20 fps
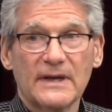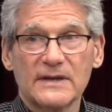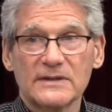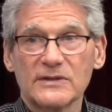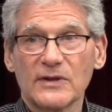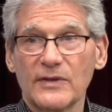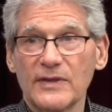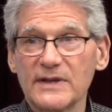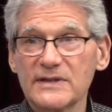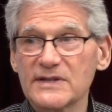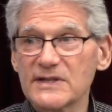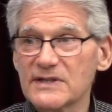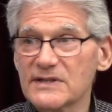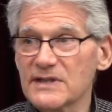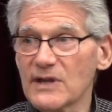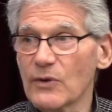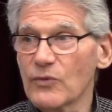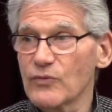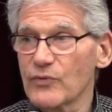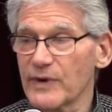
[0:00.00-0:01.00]
So this is
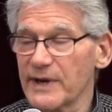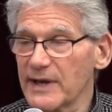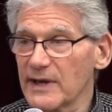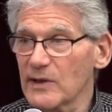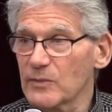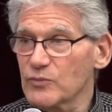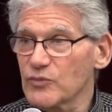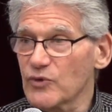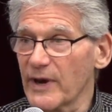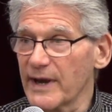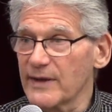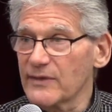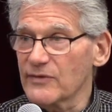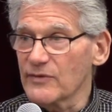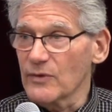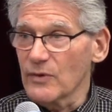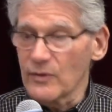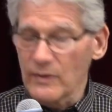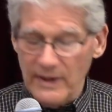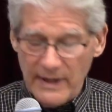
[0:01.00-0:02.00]
a real
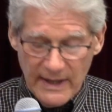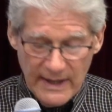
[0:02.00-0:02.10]
breakthrough.